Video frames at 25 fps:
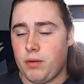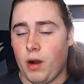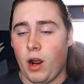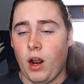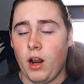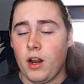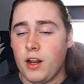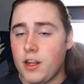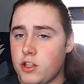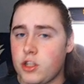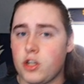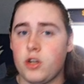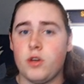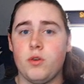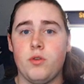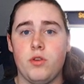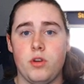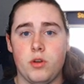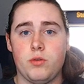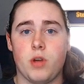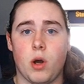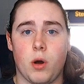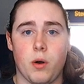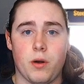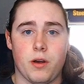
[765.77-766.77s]
probably 2
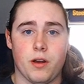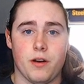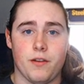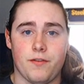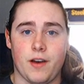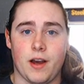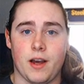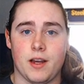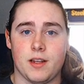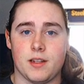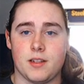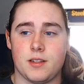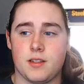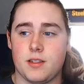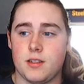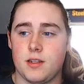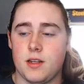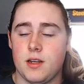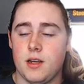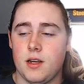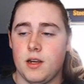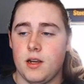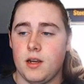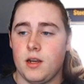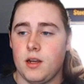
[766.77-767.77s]
new Dokkan
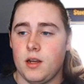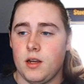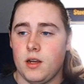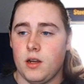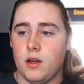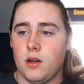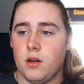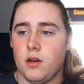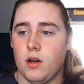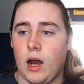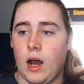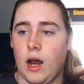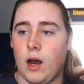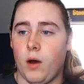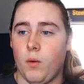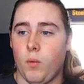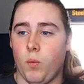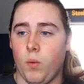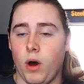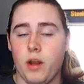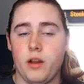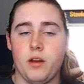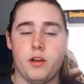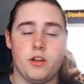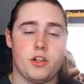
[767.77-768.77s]
Fests,
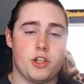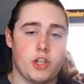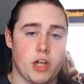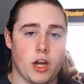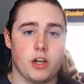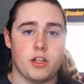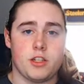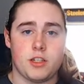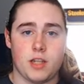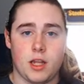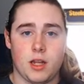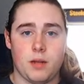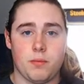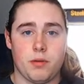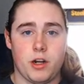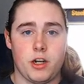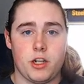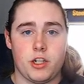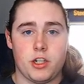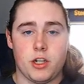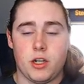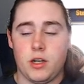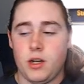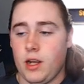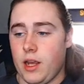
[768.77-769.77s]
1 shared
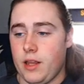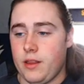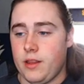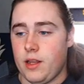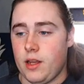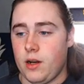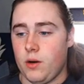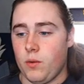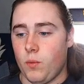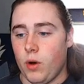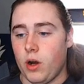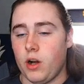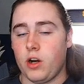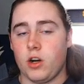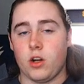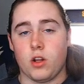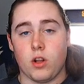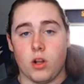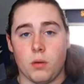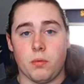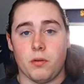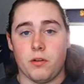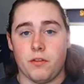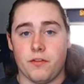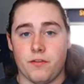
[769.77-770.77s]
celebration, and then 1
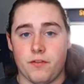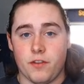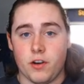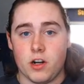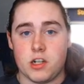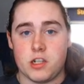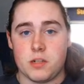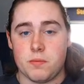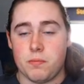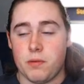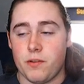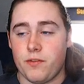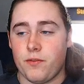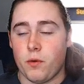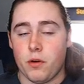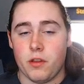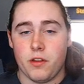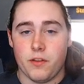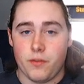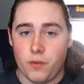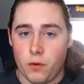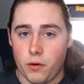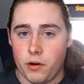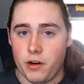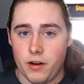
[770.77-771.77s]
global first
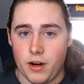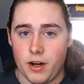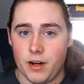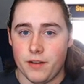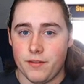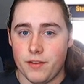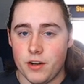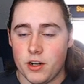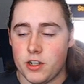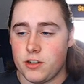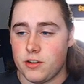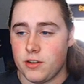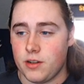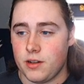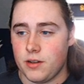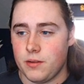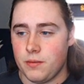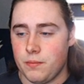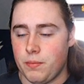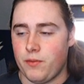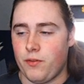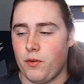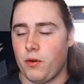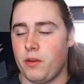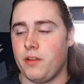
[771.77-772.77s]
before the 4-year anniversary,
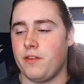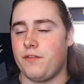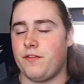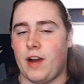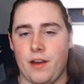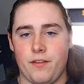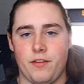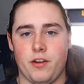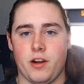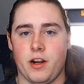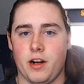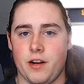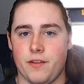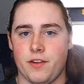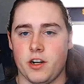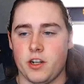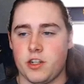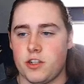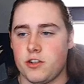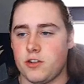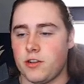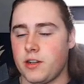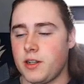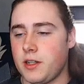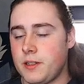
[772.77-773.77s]
before the 5-year
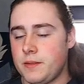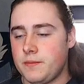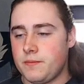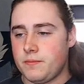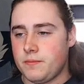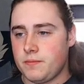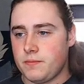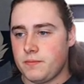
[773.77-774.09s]
anniversary.